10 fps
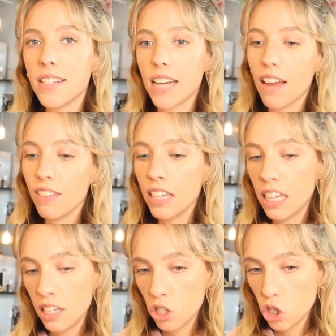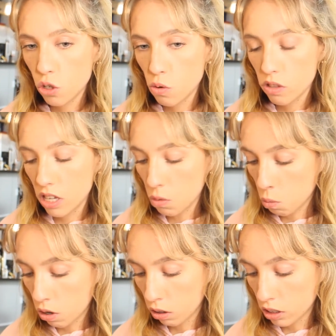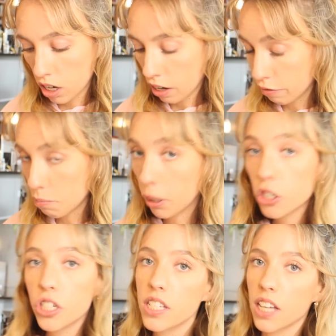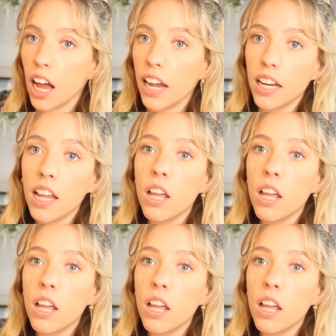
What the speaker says: diving into the world of merch design